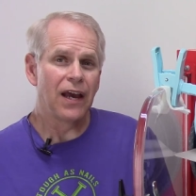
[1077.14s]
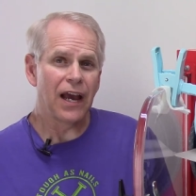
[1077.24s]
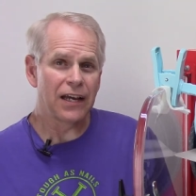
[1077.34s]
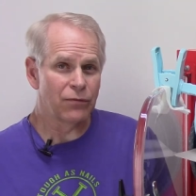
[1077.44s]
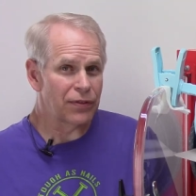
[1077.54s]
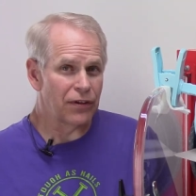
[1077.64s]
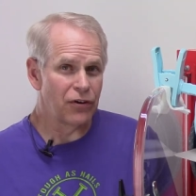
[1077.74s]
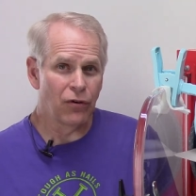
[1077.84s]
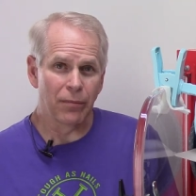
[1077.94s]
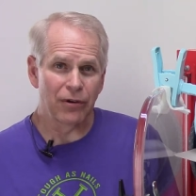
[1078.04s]
And with the
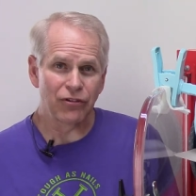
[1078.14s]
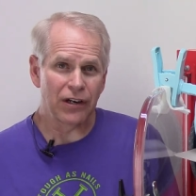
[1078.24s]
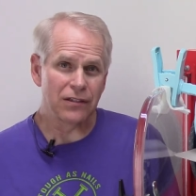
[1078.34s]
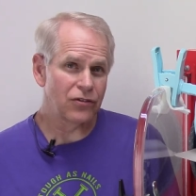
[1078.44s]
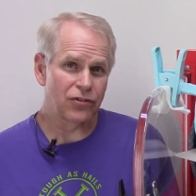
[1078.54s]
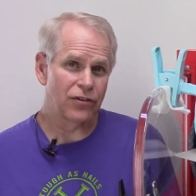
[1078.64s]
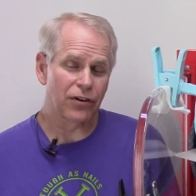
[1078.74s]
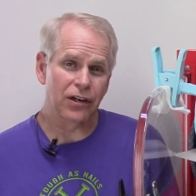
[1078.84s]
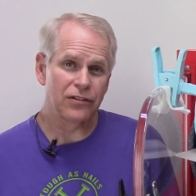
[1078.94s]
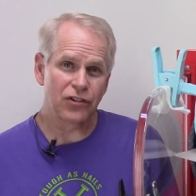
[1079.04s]
newer machines,
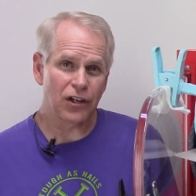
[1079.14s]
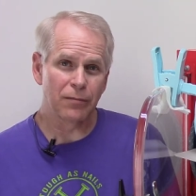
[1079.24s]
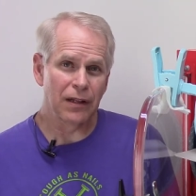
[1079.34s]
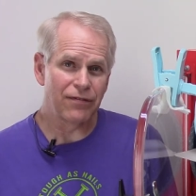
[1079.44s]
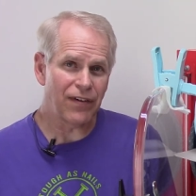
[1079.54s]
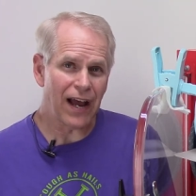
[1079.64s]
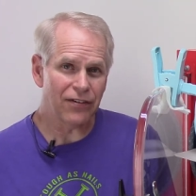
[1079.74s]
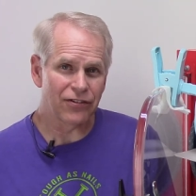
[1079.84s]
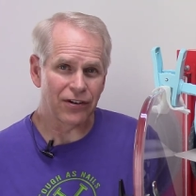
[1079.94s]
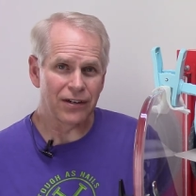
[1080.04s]
they're considerably
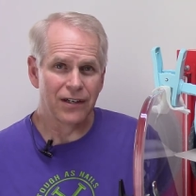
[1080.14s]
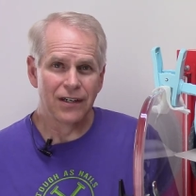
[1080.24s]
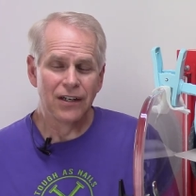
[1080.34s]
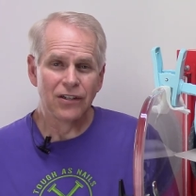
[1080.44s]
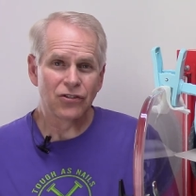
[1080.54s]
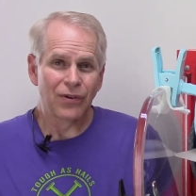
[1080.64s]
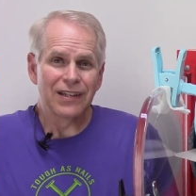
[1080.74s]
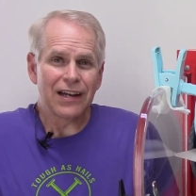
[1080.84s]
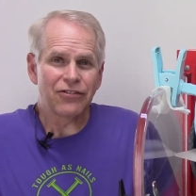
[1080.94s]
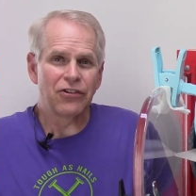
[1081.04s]
faster. So
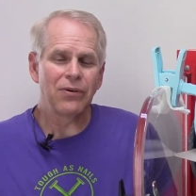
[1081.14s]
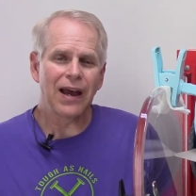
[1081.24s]
unless you